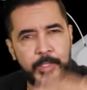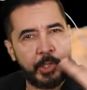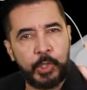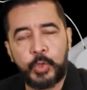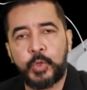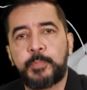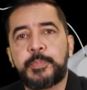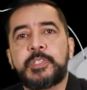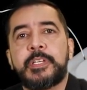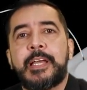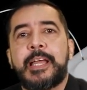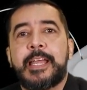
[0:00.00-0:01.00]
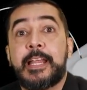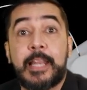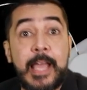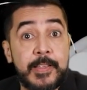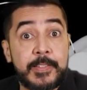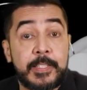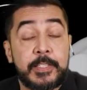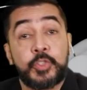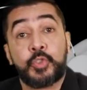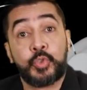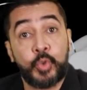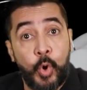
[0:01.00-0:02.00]
loops,
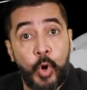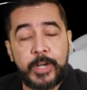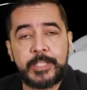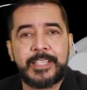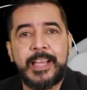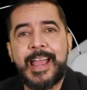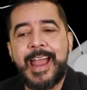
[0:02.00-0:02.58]
elastics, torques,